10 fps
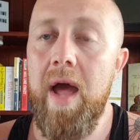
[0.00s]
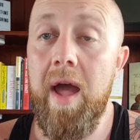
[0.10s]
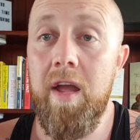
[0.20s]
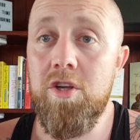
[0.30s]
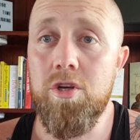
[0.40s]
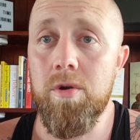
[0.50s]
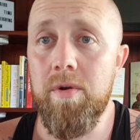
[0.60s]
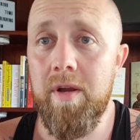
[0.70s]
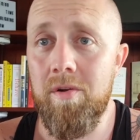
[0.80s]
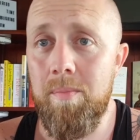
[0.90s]
aid you
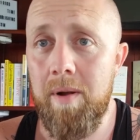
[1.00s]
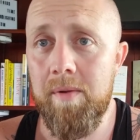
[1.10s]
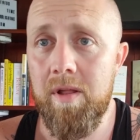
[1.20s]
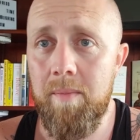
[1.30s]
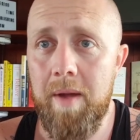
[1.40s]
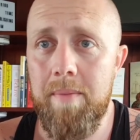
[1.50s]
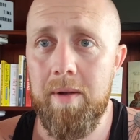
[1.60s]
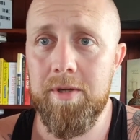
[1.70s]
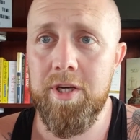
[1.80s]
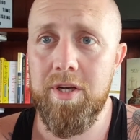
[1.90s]
in your public domain
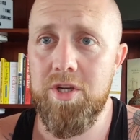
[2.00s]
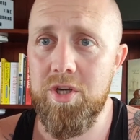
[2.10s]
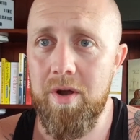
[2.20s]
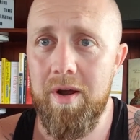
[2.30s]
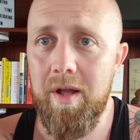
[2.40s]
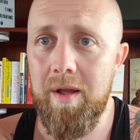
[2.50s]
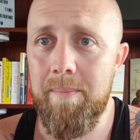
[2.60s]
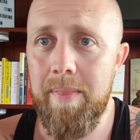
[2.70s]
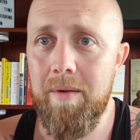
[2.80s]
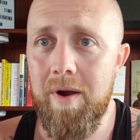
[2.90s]
publishing journey,
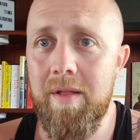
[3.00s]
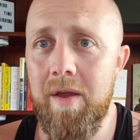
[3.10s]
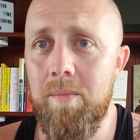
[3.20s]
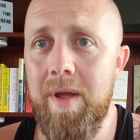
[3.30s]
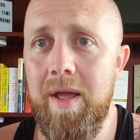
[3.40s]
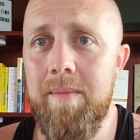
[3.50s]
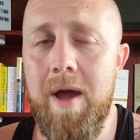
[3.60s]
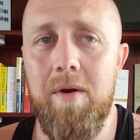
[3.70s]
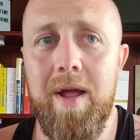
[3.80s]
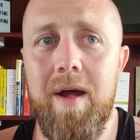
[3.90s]
right? That'll be
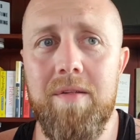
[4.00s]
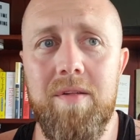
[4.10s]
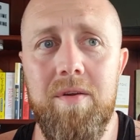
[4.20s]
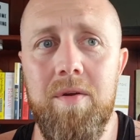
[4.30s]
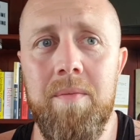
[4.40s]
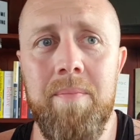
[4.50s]
emailed out to you.